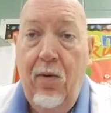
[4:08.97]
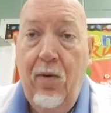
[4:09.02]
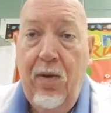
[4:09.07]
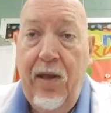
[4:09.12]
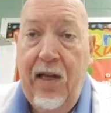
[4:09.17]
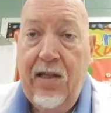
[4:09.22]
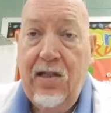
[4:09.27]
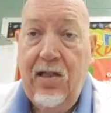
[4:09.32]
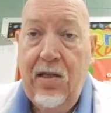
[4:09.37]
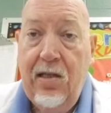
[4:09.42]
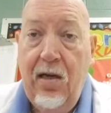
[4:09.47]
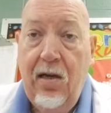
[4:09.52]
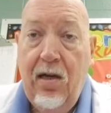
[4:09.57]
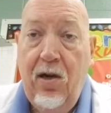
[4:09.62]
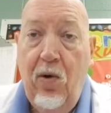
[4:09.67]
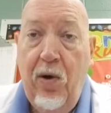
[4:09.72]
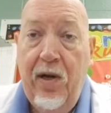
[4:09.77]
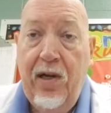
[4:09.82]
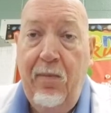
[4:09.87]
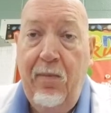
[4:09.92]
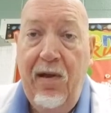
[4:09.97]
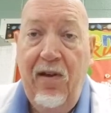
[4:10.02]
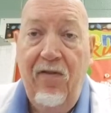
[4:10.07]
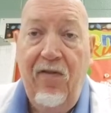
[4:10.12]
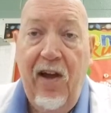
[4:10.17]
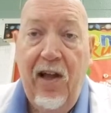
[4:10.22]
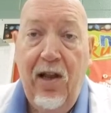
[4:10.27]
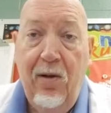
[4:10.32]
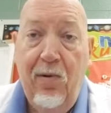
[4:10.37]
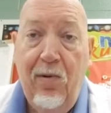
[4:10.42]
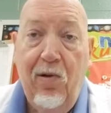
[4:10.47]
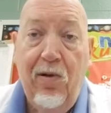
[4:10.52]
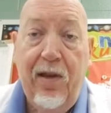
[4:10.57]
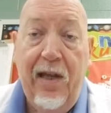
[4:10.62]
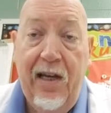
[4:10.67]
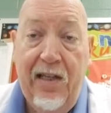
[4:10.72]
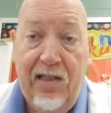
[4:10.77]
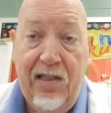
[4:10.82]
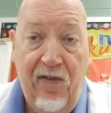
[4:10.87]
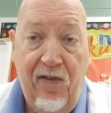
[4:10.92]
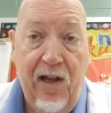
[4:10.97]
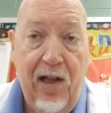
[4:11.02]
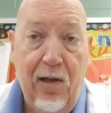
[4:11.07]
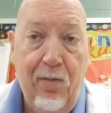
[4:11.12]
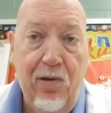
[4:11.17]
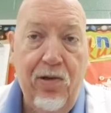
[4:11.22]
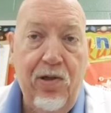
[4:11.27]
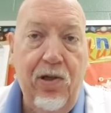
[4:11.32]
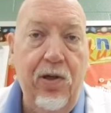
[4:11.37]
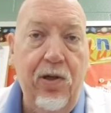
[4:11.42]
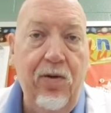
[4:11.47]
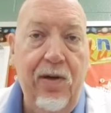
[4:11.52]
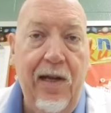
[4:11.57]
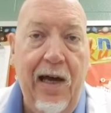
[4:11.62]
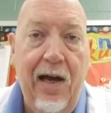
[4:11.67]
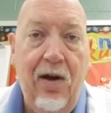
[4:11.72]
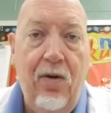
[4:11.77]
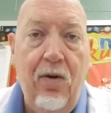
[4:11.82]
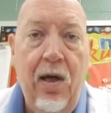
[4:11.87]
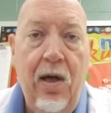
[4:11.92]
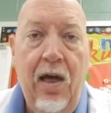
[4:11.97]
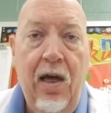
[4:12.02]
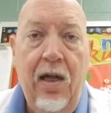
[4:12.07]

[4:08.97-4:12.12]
that's going to be available that is available to you now